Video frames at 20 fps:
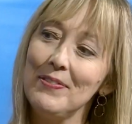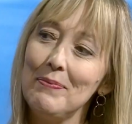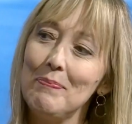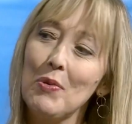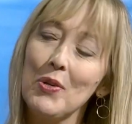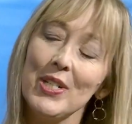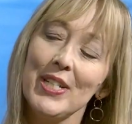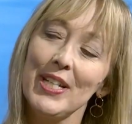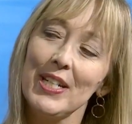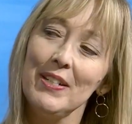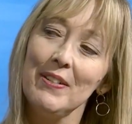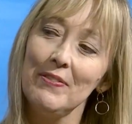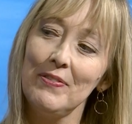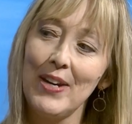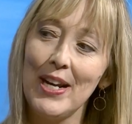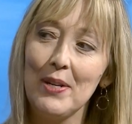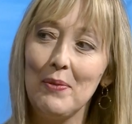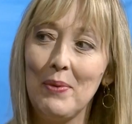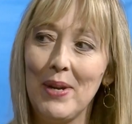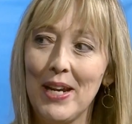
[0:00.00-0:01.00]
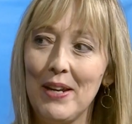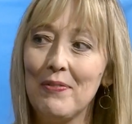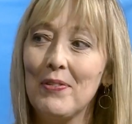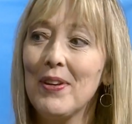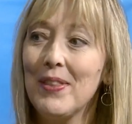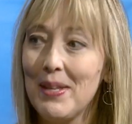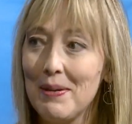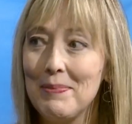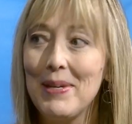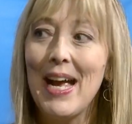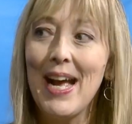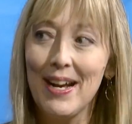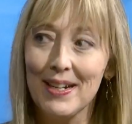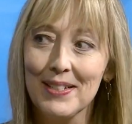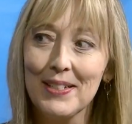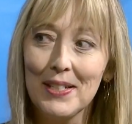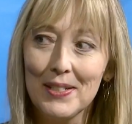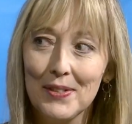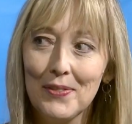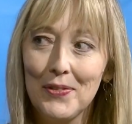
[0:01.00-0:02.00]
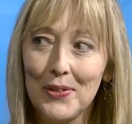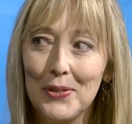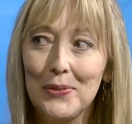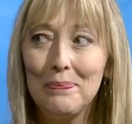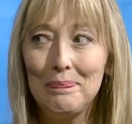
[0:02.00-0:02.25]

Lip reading: more dignified way for them to access food.